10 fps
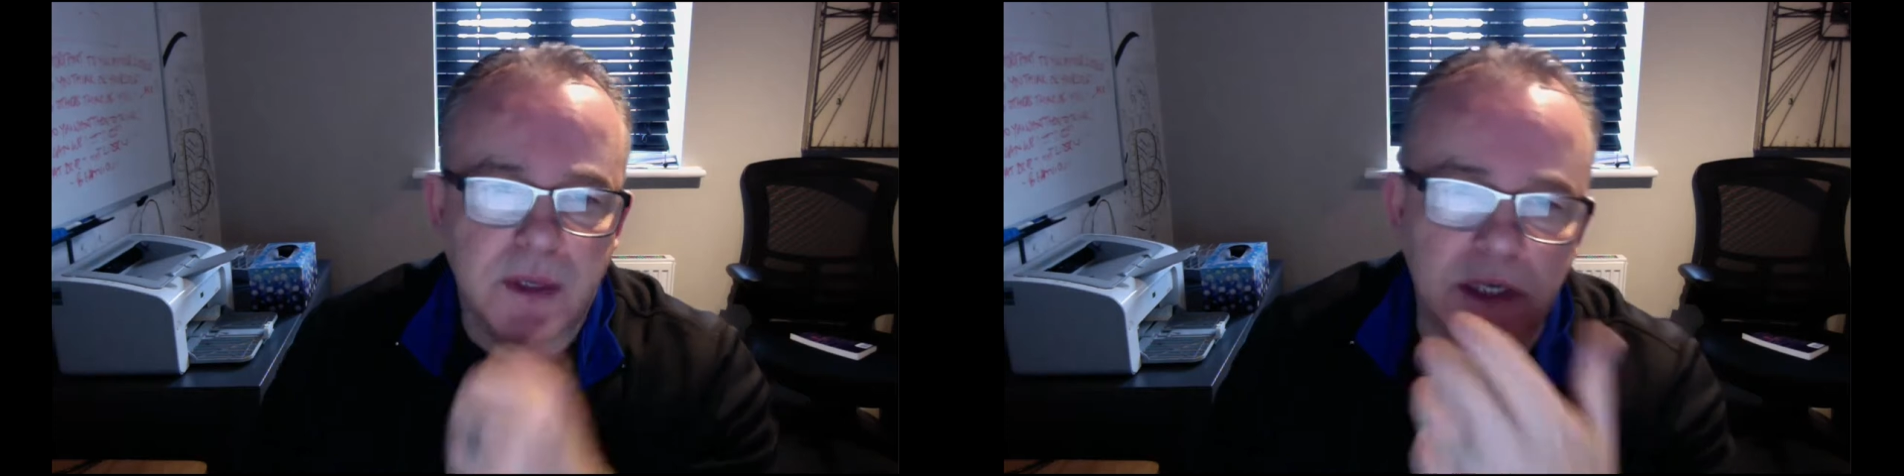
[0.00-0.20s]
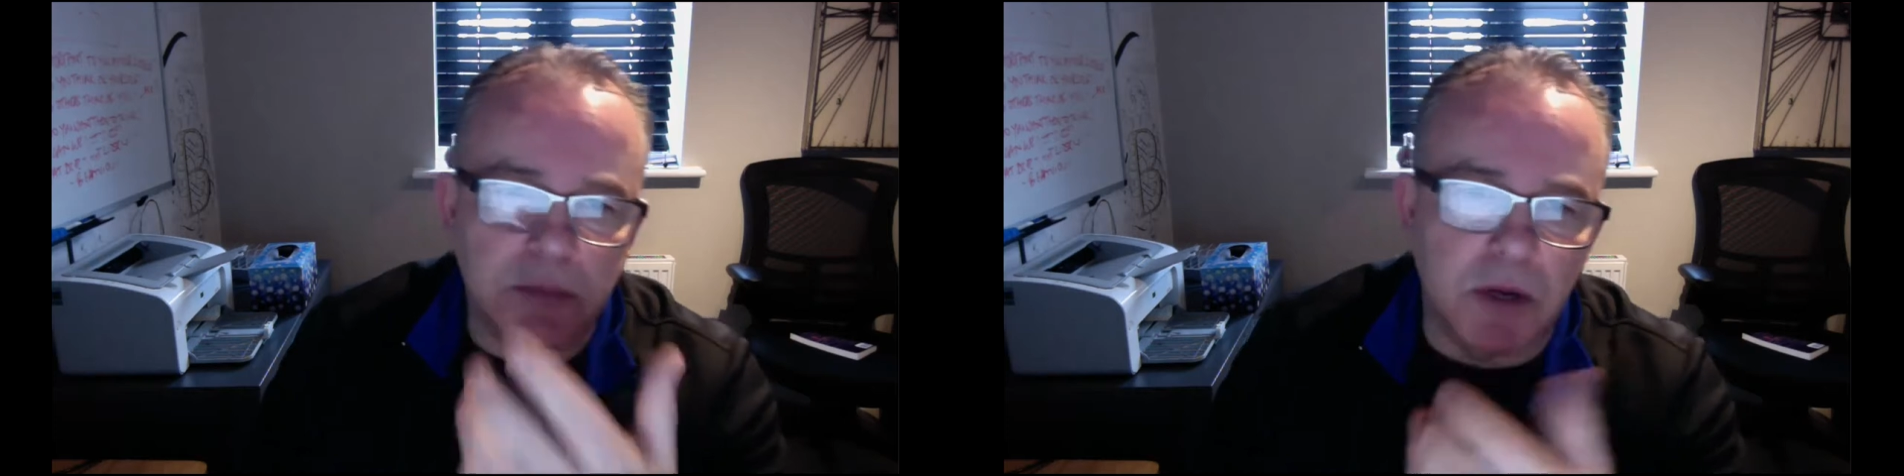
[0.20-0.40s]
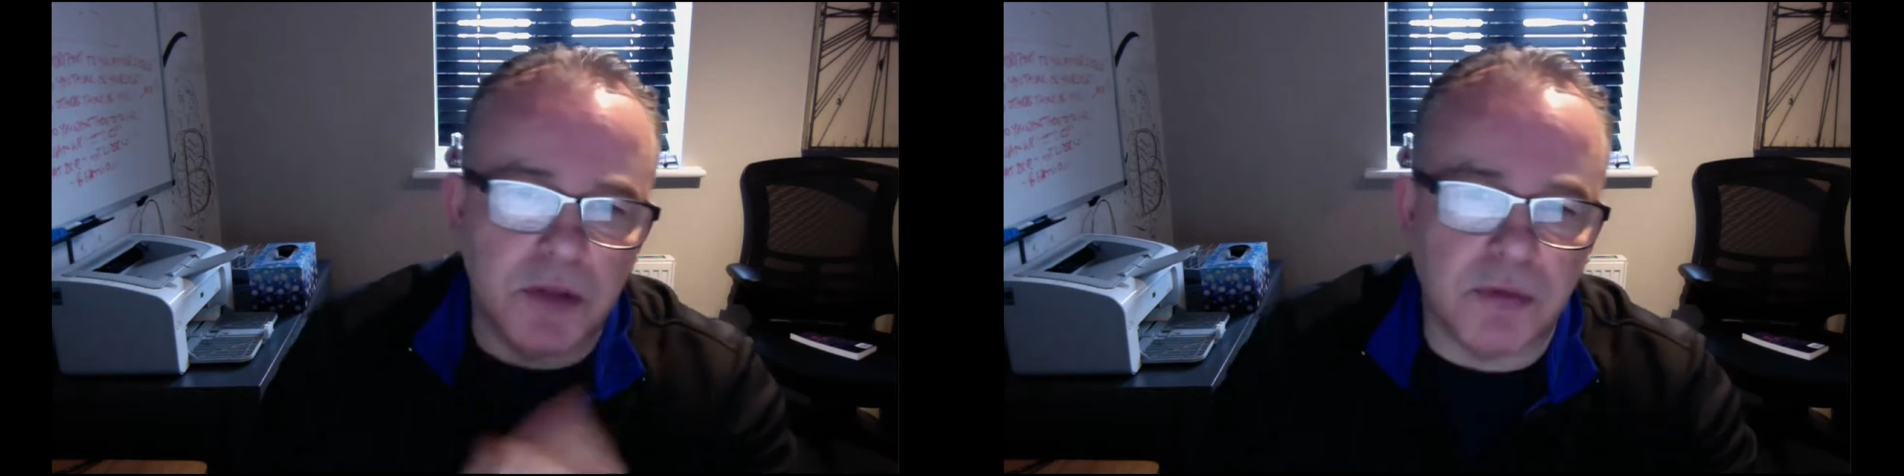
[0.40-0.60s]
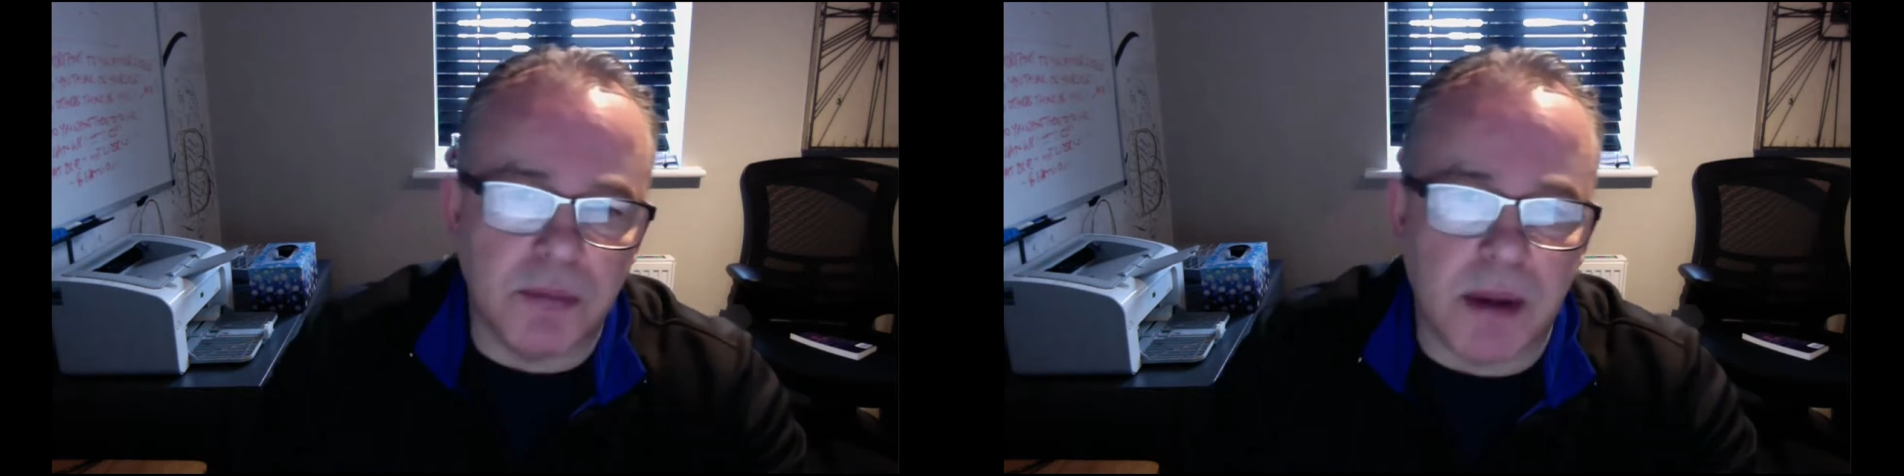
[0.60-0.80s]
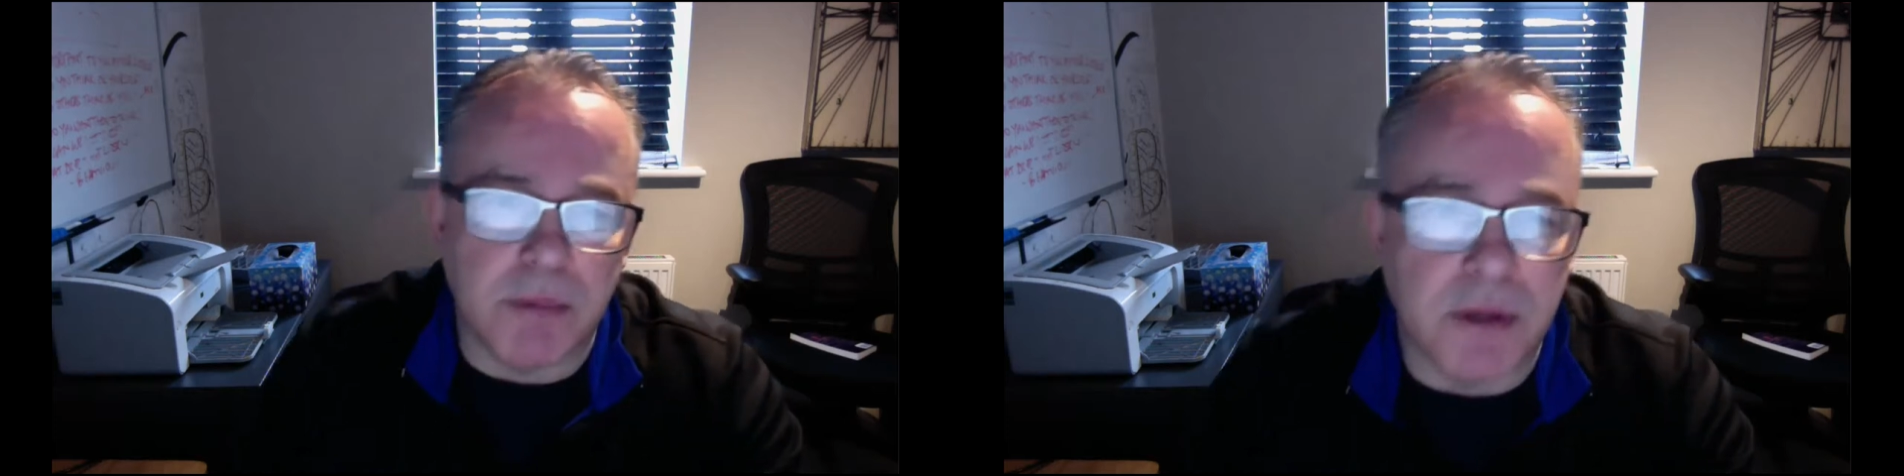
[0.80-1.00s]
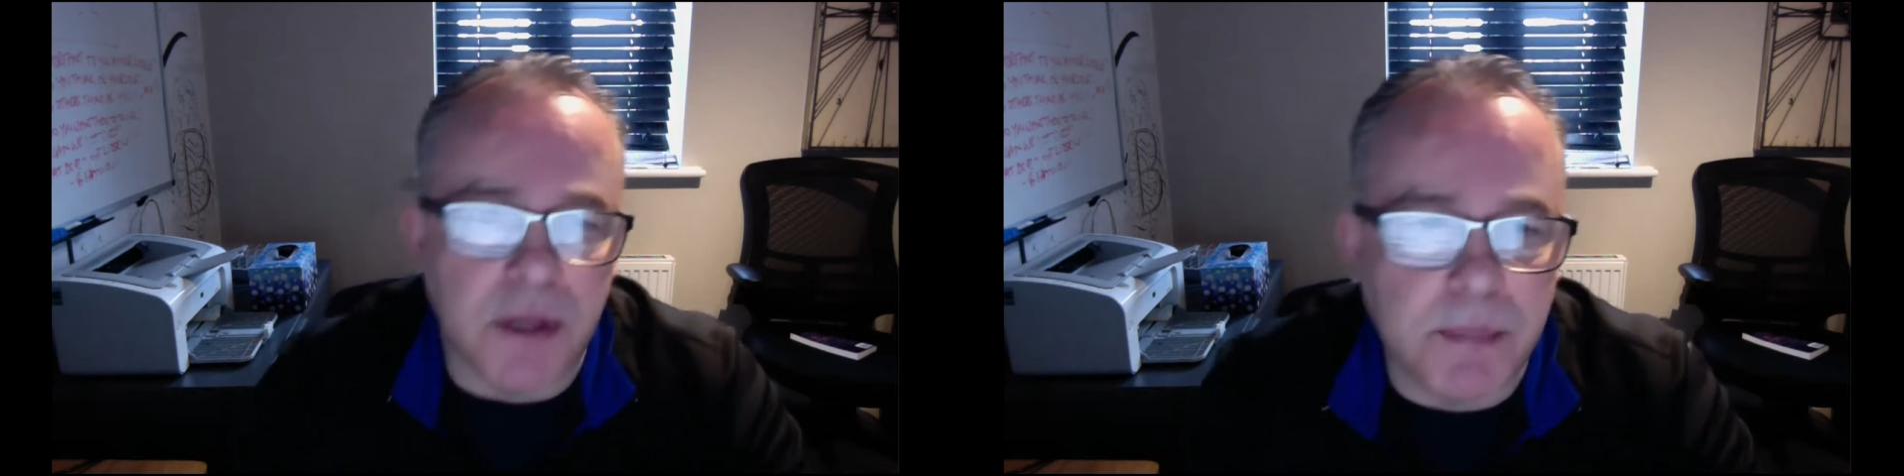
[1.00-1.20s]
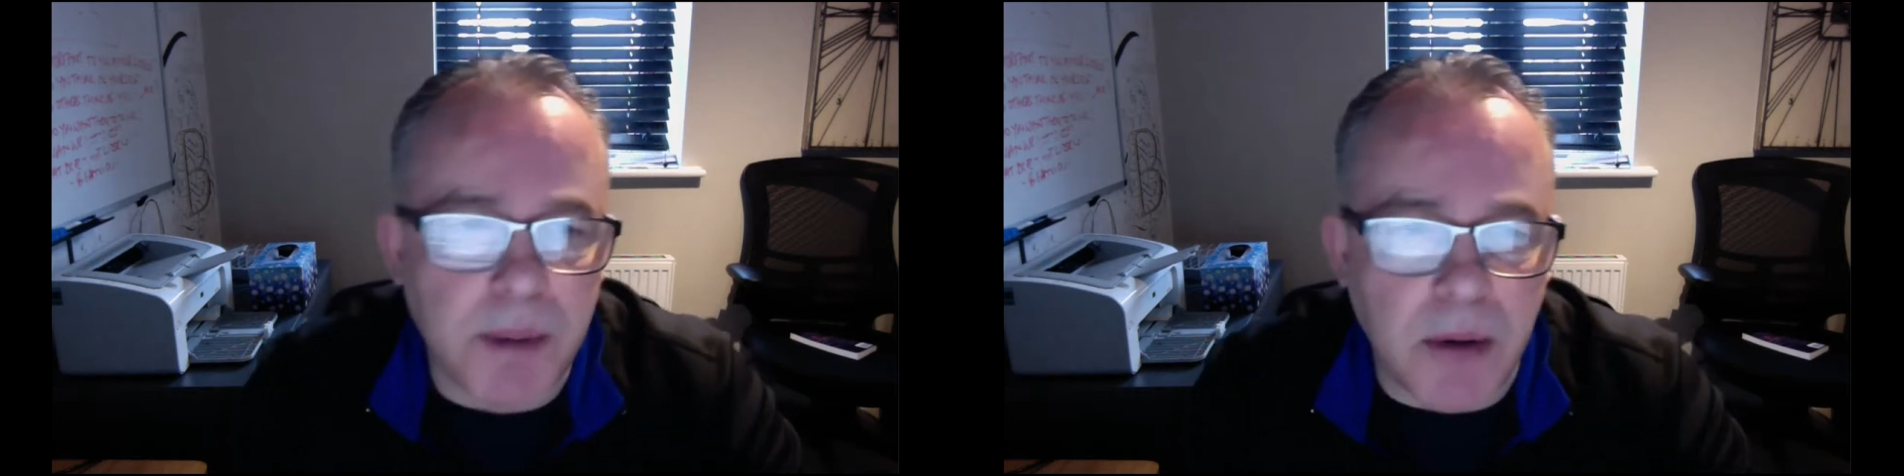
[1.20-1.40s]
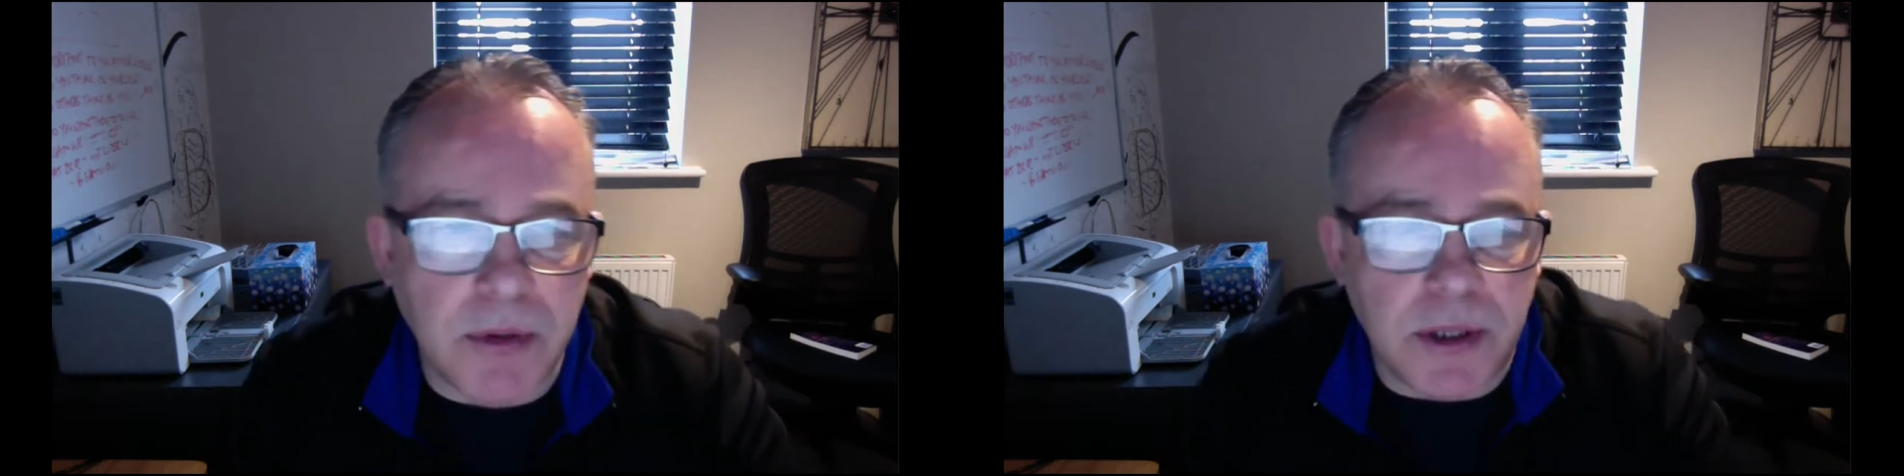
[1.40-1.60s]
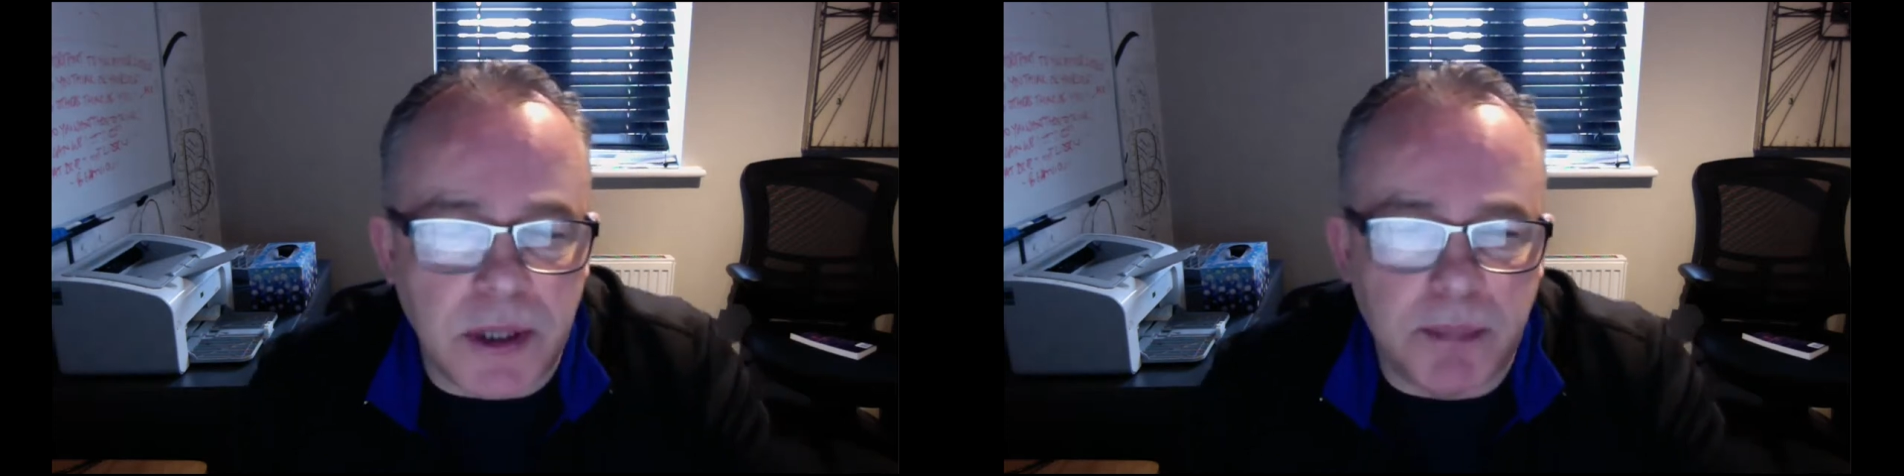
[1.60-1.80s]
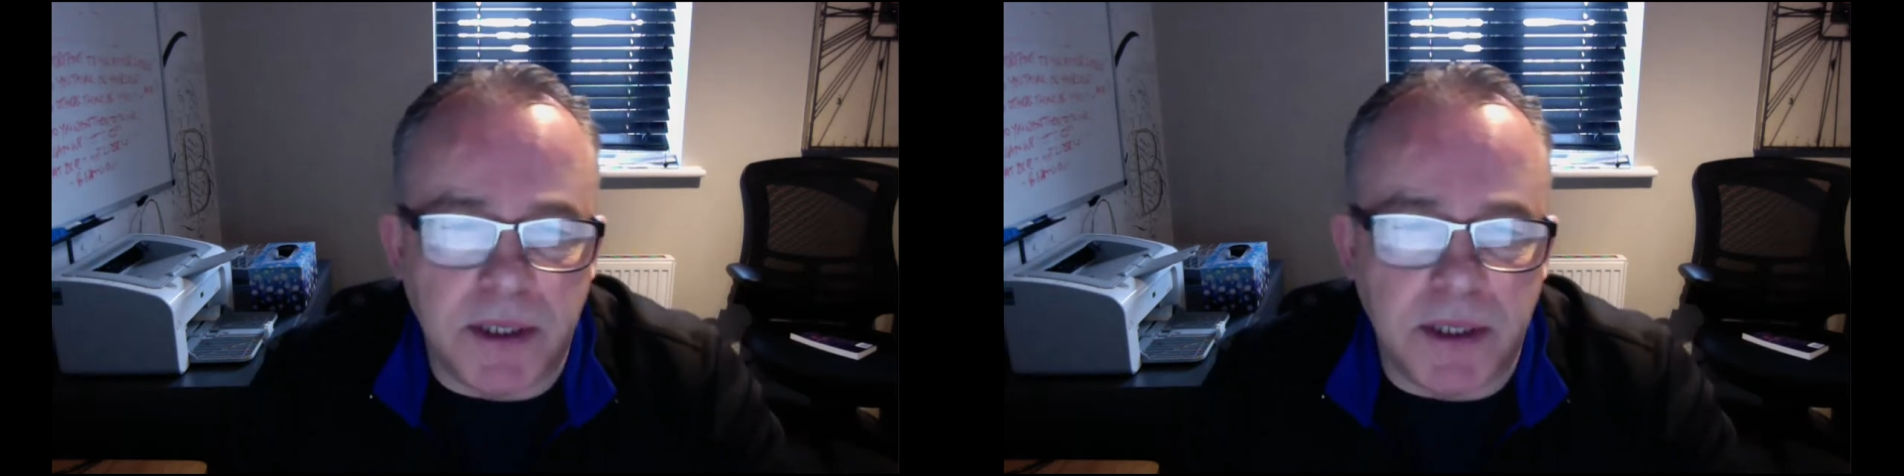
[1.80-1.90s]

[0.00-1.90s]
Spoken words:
It's worth remembering that the